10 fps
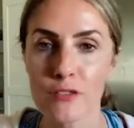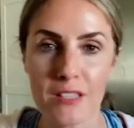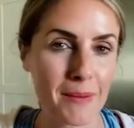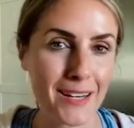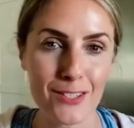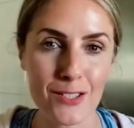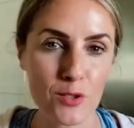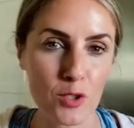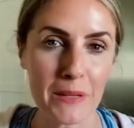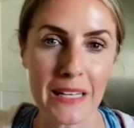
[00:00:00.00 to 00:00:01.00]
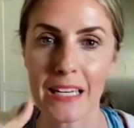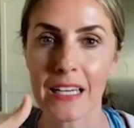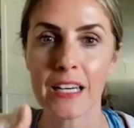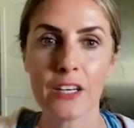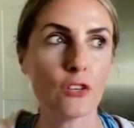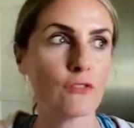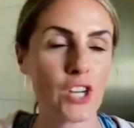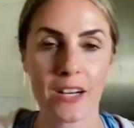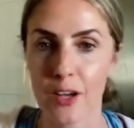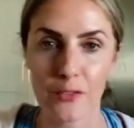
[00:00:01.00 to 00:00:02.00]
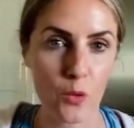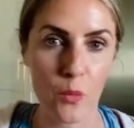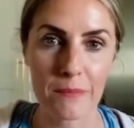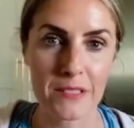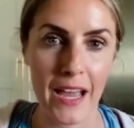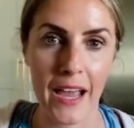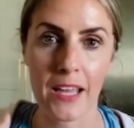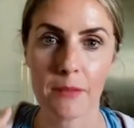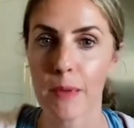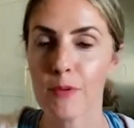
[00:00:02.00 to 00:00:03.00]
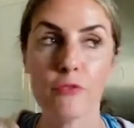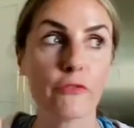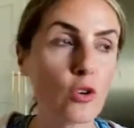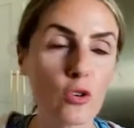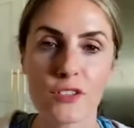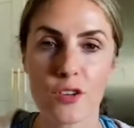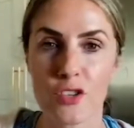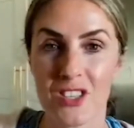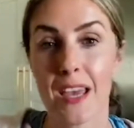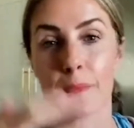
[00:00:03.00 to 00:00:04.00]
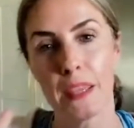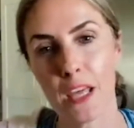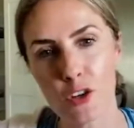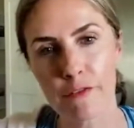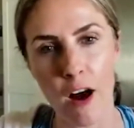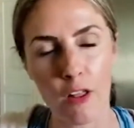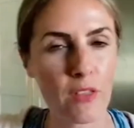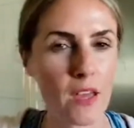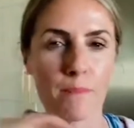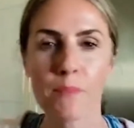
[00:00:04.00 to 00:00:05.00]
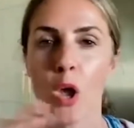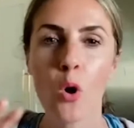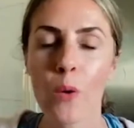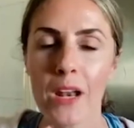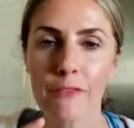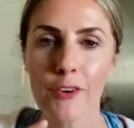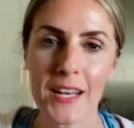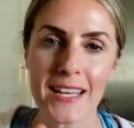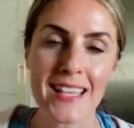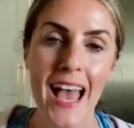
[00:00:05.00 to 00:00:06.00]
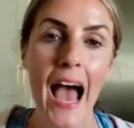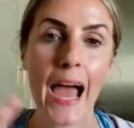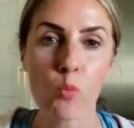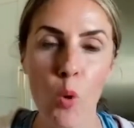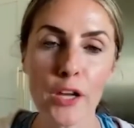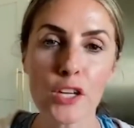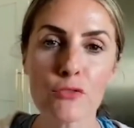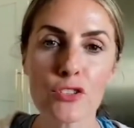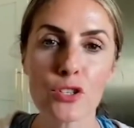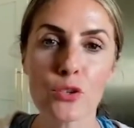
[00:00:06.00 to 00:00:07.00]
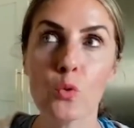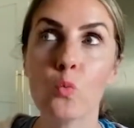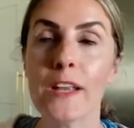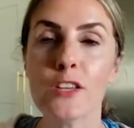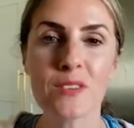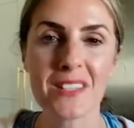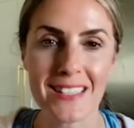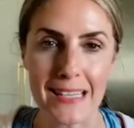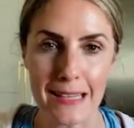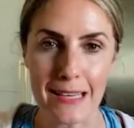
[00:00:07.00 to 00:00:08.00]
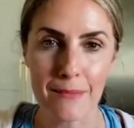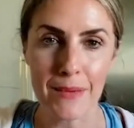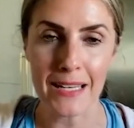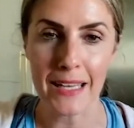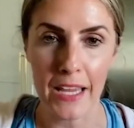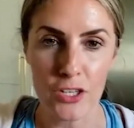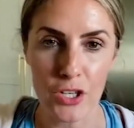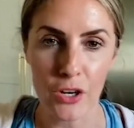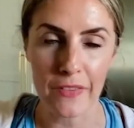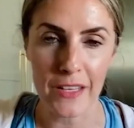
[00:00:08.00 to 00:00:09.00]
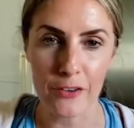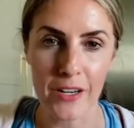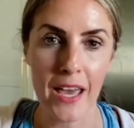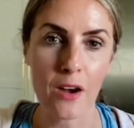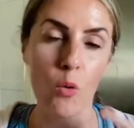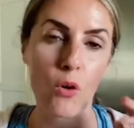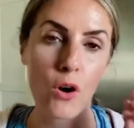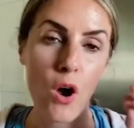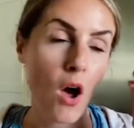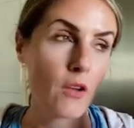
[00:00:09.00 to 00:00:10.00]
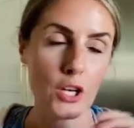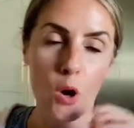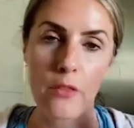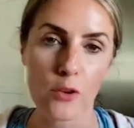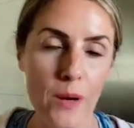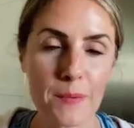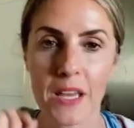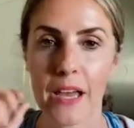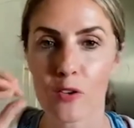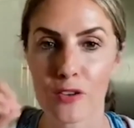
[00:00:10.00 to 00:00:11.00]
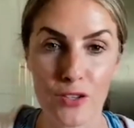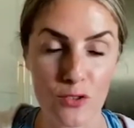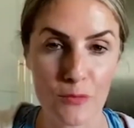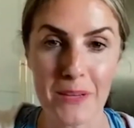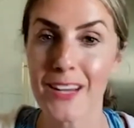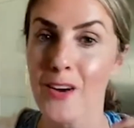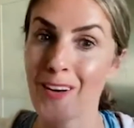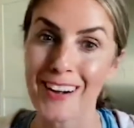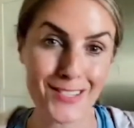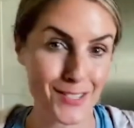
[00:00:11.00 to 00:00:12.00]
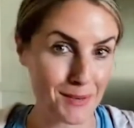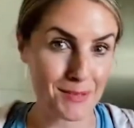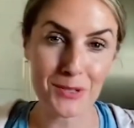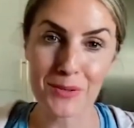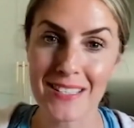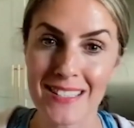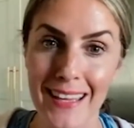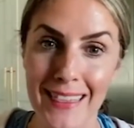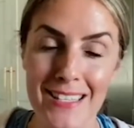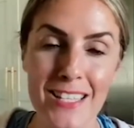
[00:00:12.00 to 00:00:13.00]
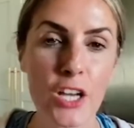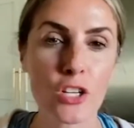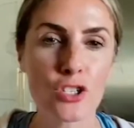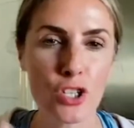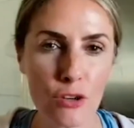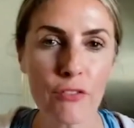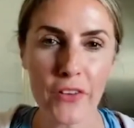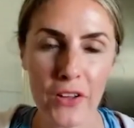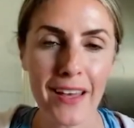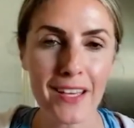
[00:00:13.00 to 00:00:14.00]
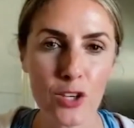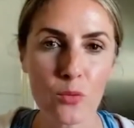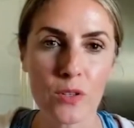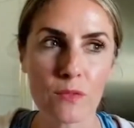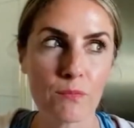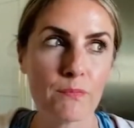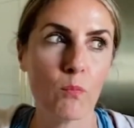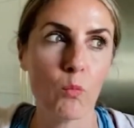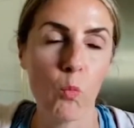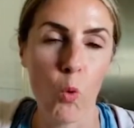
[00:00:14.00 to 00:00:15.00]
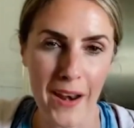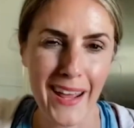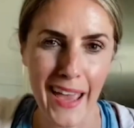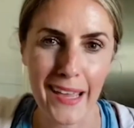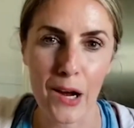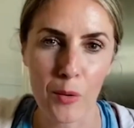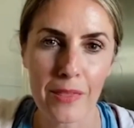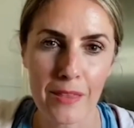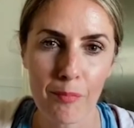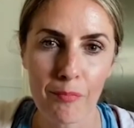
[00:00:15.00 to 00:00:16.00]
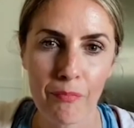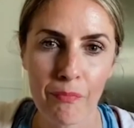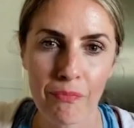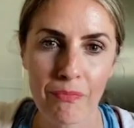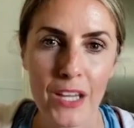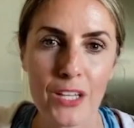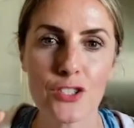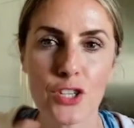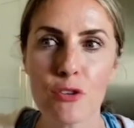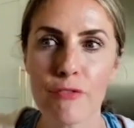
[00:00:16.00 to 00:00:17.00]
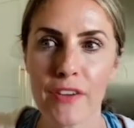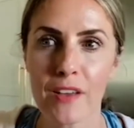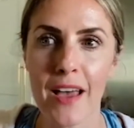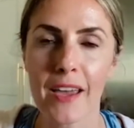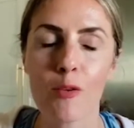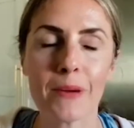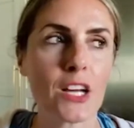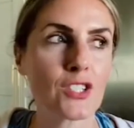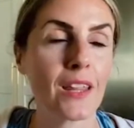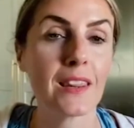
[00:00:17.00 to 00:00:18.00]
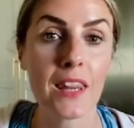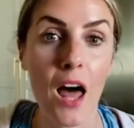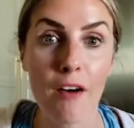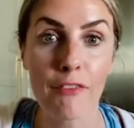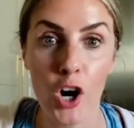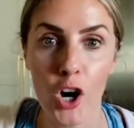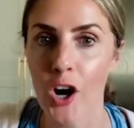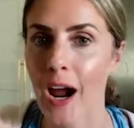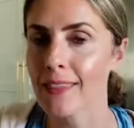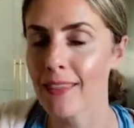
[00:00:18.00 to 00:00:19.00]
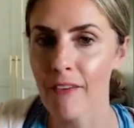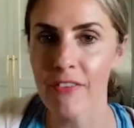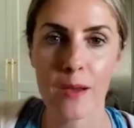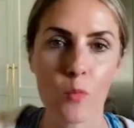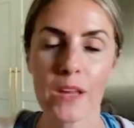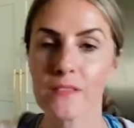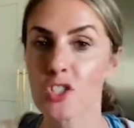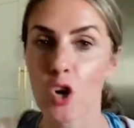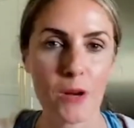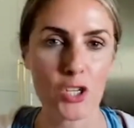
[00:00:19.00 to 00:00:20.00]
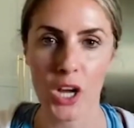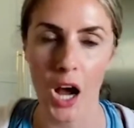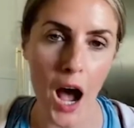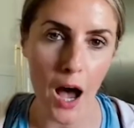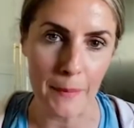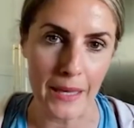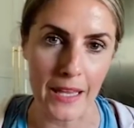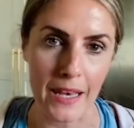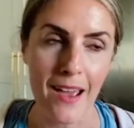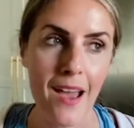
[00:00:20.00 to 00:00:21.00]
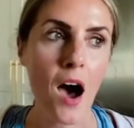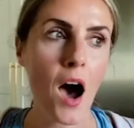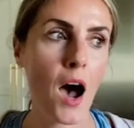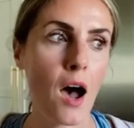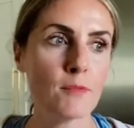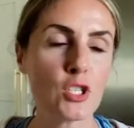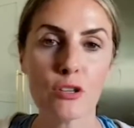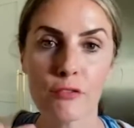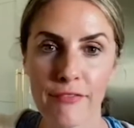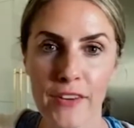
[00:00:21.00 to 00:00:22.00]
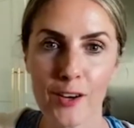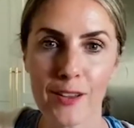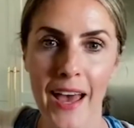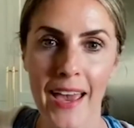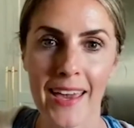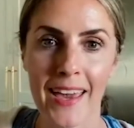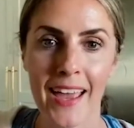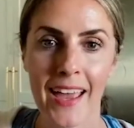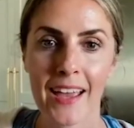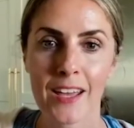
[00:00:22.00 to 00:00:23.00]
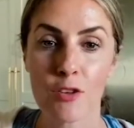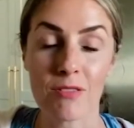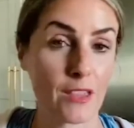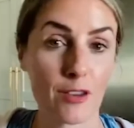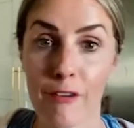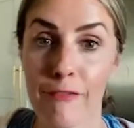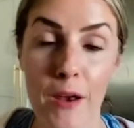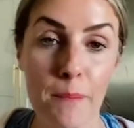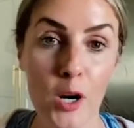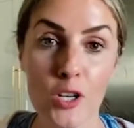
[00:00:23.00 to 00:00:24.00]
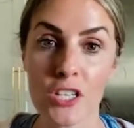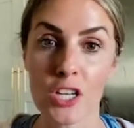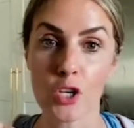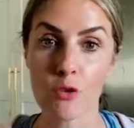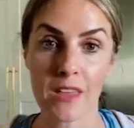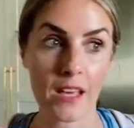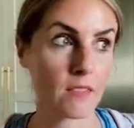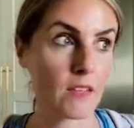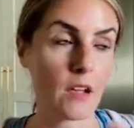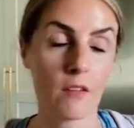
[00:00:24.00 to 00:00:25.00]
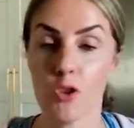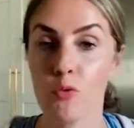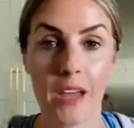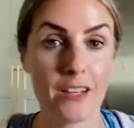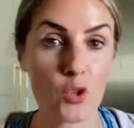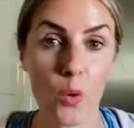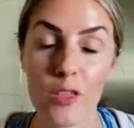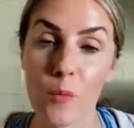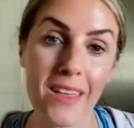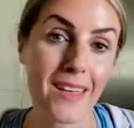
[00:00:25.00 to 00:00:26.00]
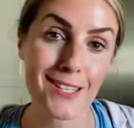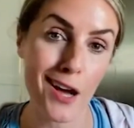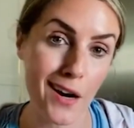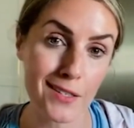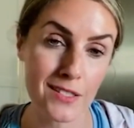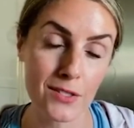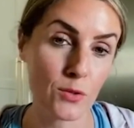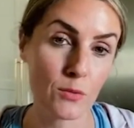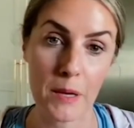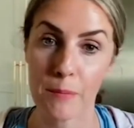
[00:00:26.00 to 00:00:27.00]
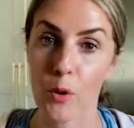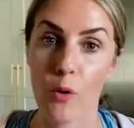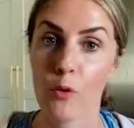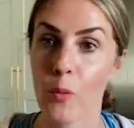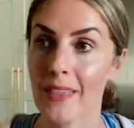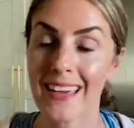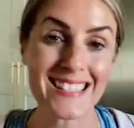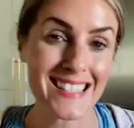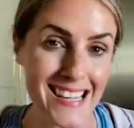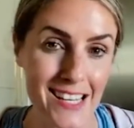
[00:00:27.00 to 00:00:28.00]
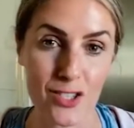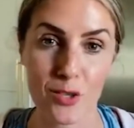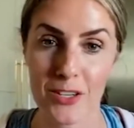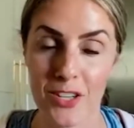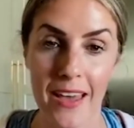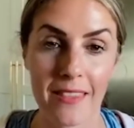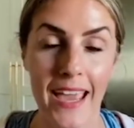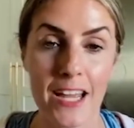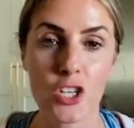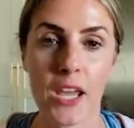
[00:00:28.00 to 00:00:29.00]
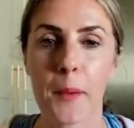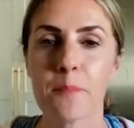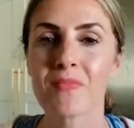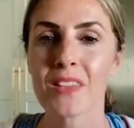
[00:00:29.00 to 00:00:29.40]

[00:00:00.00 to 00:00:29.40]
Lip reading: somebody on social media, you've checked out their website, maybe you've Google searched them and then you follow them, whatever it is. I want you to, when you see them engaging on the internet or, on their website or on social media or on Instagram stories like this, do you feel like you would want to hang out with them? Do you feel like, oh my gosh, I love her, I love him, we have so much in common? Do you feel like you think they're a fun person? You think you enjoy the way they talk to people, the way they teach, the way they educate?